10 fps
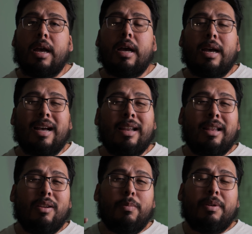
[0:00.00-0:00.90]
a
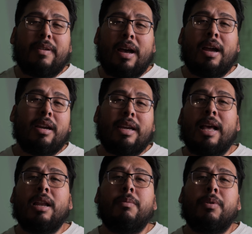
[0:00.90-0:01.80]
little bit of a higher
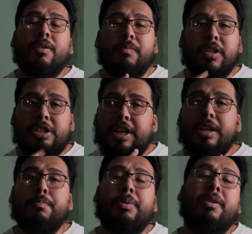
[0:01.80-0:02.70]
caliber of
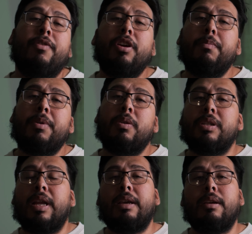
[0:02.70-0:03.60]
machine. But if you're going to be
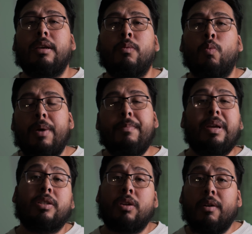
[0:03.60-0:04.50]
using like
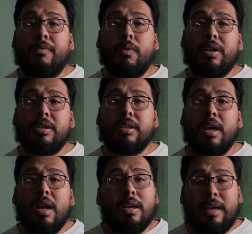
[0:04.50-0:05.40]
web-based softwares,
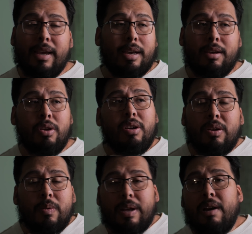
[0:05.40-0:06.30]
heck, you can
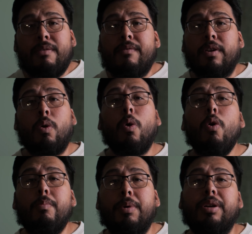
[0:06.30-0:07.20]
do that off of a
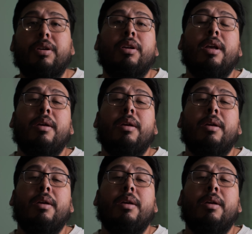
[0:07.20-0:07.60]
Chromebook.